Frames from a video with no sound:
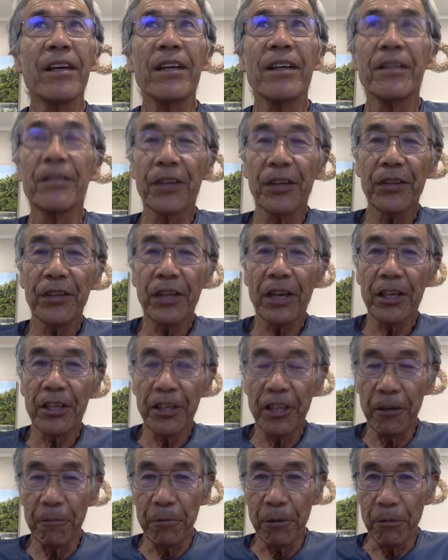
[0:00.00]
Then the
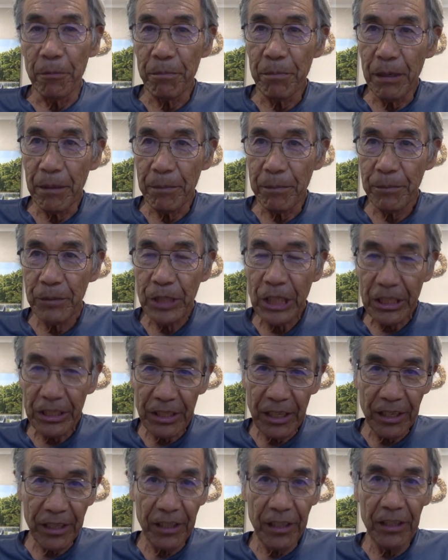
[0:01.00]
idea comes up, just
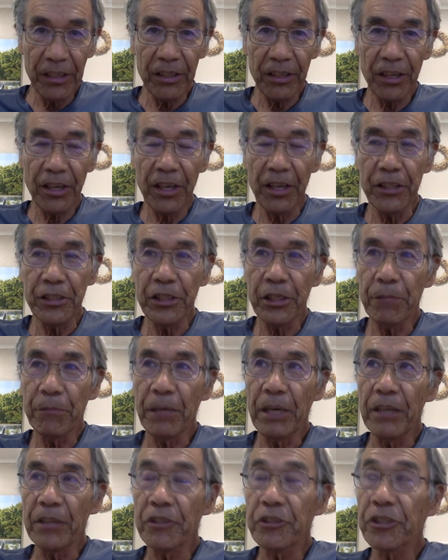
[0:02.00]
like in the case of
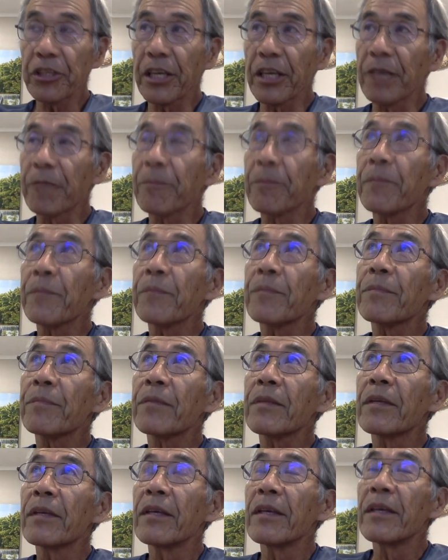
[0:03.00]
Einstein.
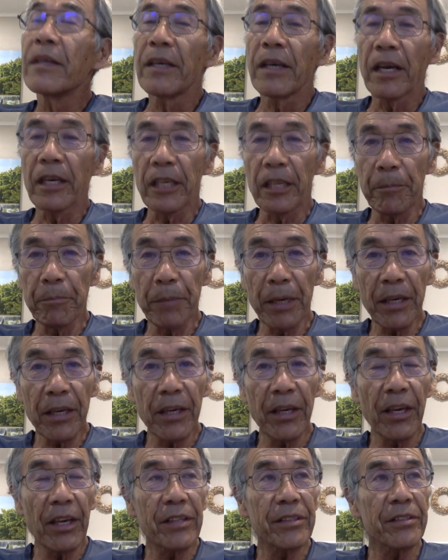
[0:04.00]
And in my
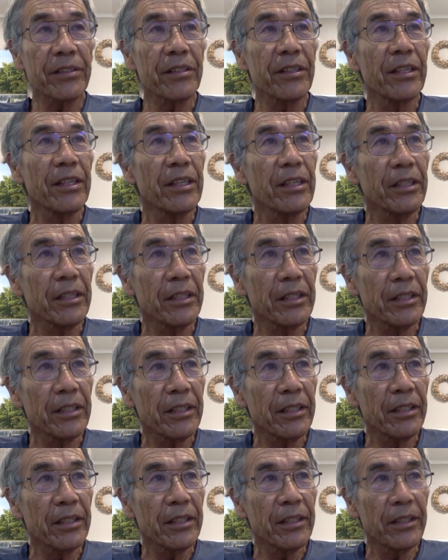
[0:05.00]
case,
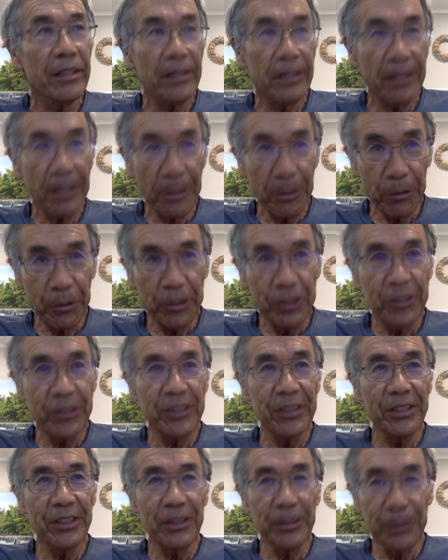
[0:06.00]
Kiyoshi
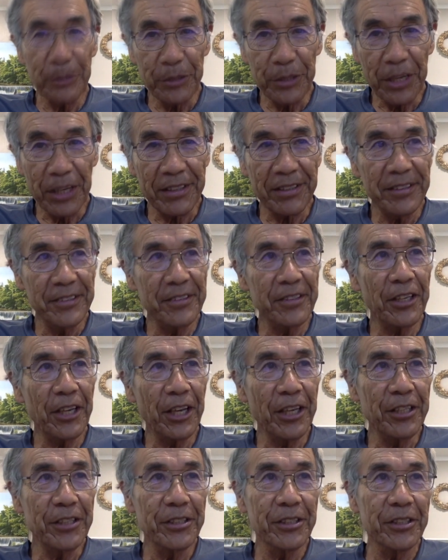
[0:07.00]
Suzaki's
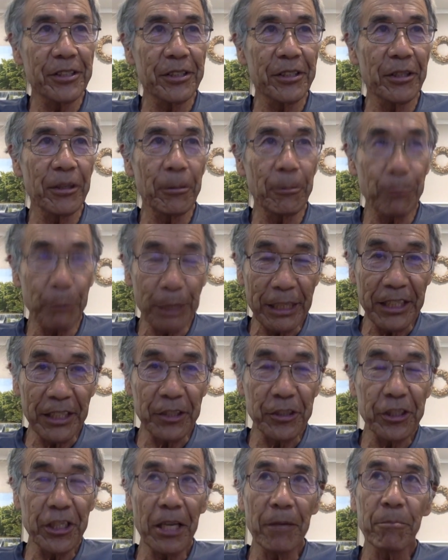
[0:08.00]
case of one
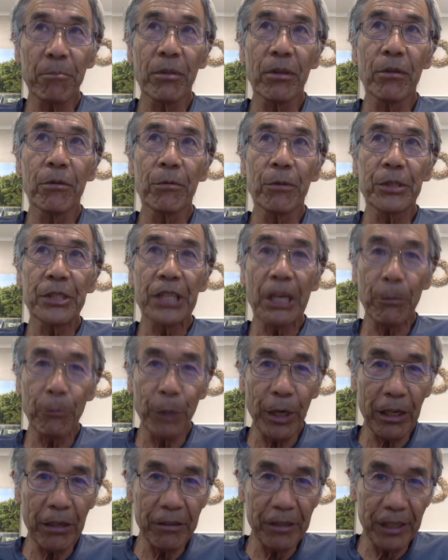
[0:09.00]
example was
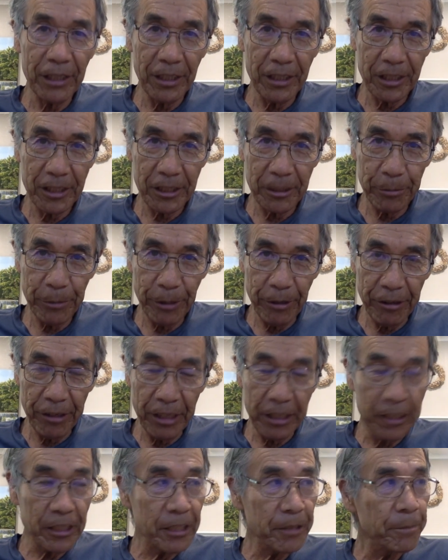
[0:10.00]
awakening
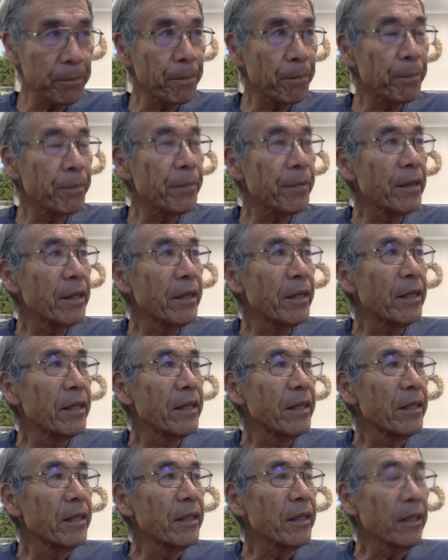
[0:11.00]
experience
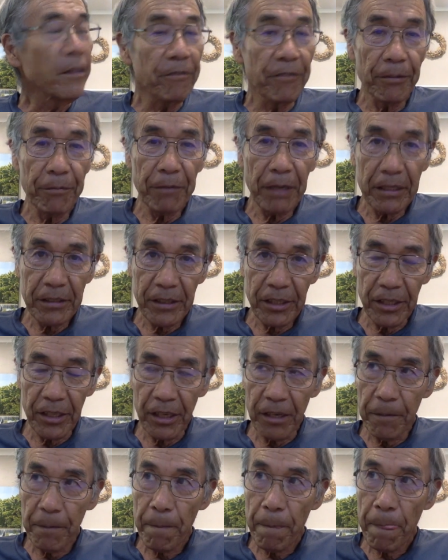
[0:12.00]
in
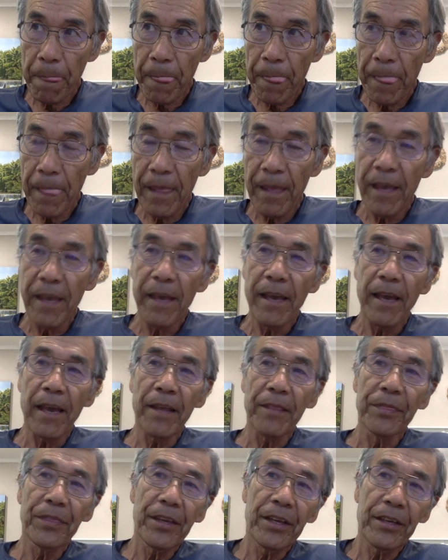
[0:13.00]
Vipassana.
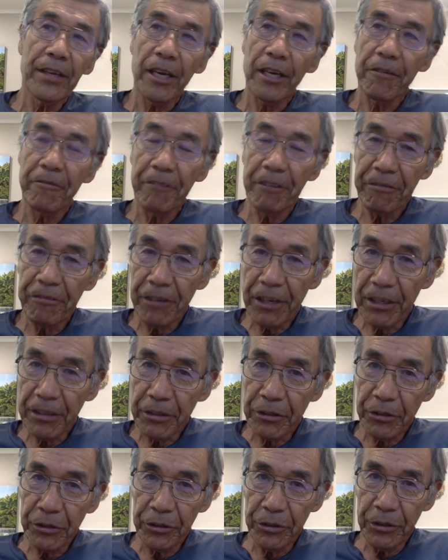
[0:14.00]
And then I
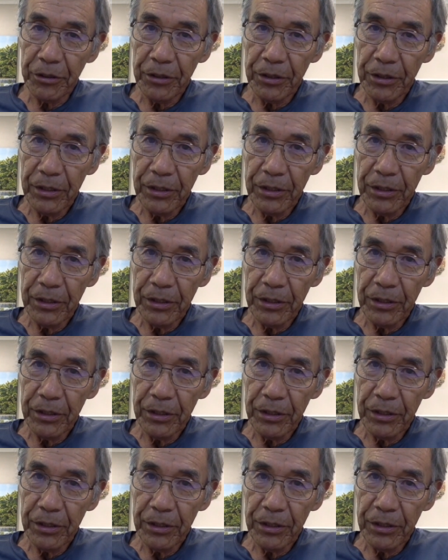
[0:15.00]
referred to